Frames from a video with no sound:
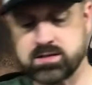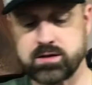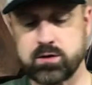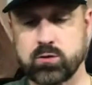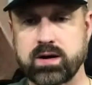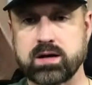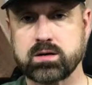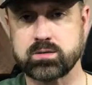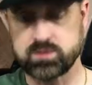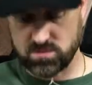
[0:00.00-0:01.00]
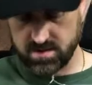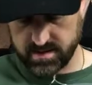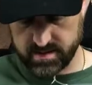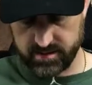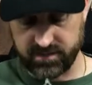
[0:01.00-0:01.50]
little random
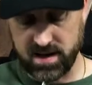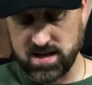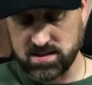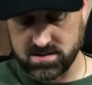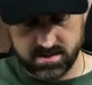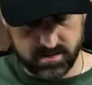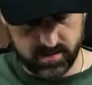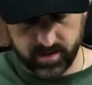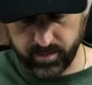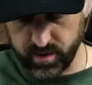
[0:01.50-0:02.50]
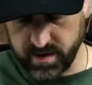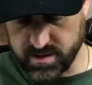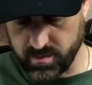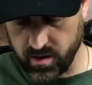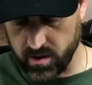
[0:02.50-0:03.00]
strings of lights. They're pretty
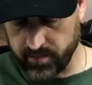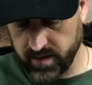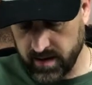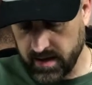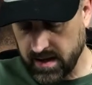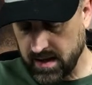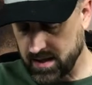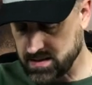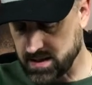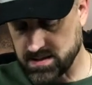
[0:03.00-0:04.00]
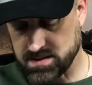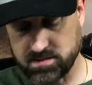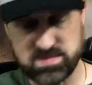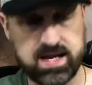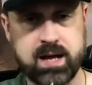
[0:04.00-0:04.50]
small. And I just got
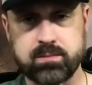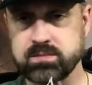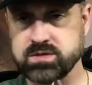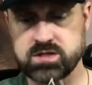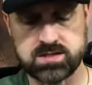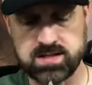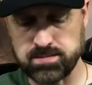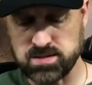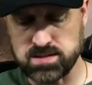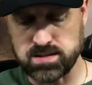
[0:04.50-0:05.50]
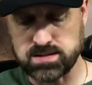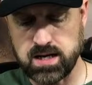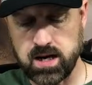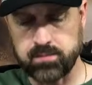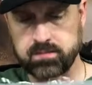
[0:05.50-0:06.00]
some tape, just taped it to the
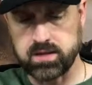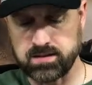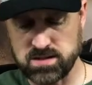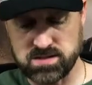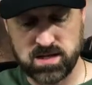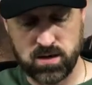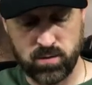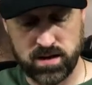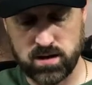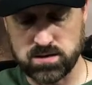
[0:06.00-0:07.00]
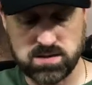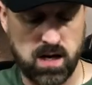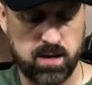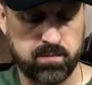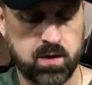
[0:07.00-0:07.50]
top, and this set right on
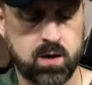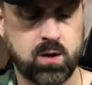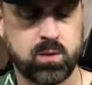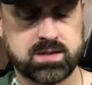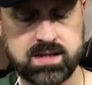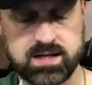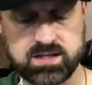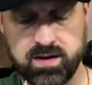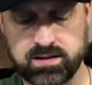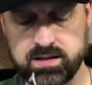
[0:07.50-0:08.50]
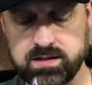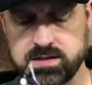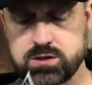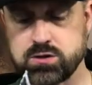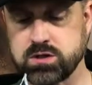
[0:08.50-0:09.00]
top. What's nice about this
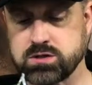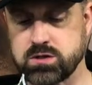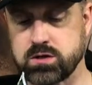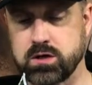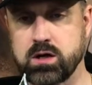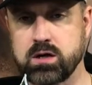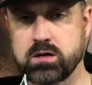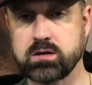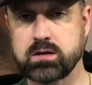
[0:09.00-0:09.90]
is you can turn it on,